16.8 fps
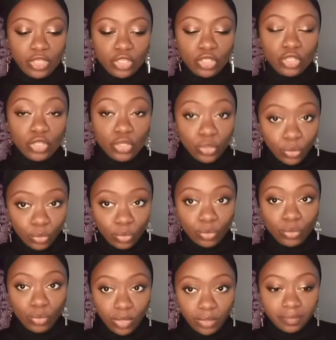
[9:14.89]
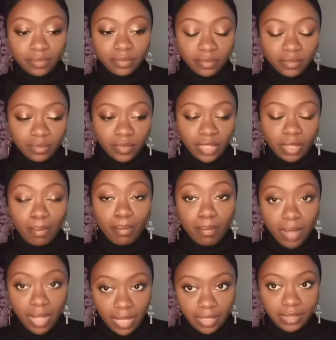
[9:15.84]
you
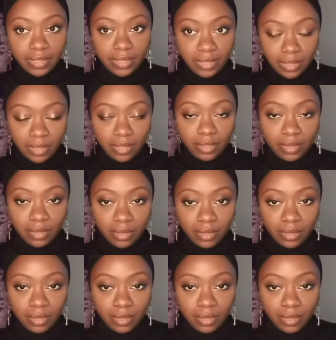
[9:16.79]
must